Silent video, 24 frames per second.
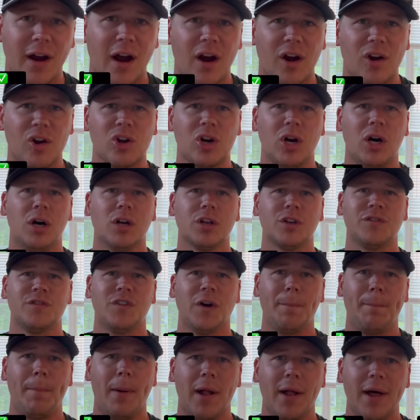Our college
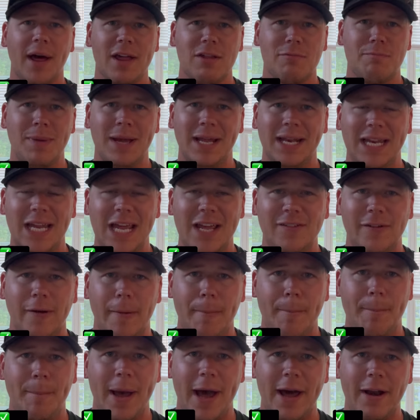football has been
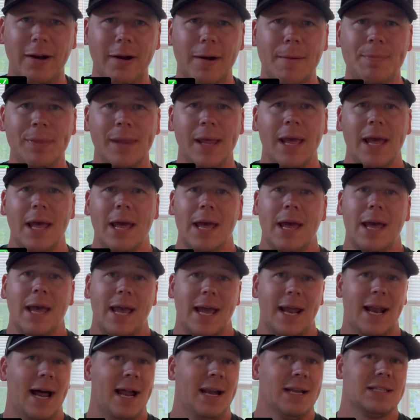even better.
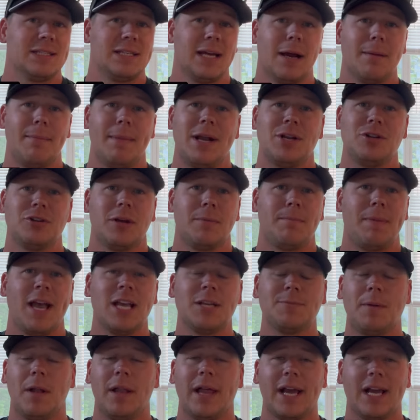And honestly, our Major League
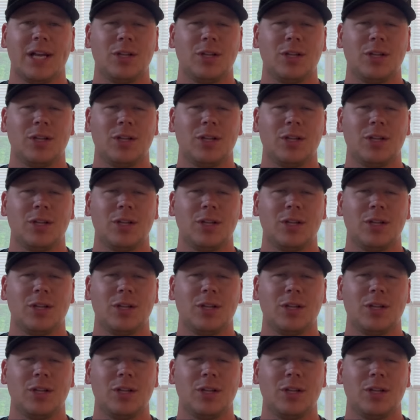Baseball, like I